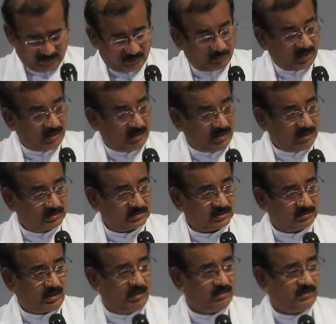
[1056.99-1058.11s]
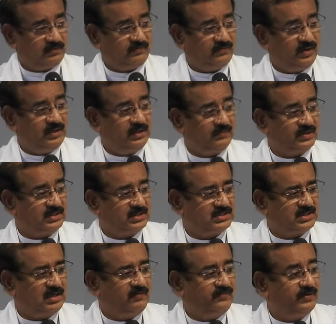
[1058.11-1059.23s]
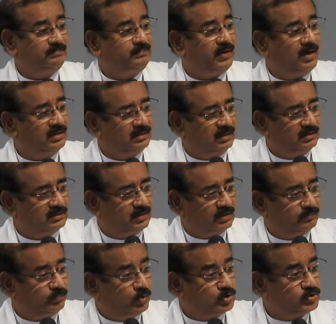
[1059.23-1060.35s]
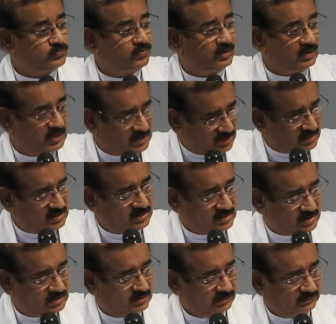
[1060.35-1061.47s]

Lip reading: from a heart not filled with self-importance or boastfulness.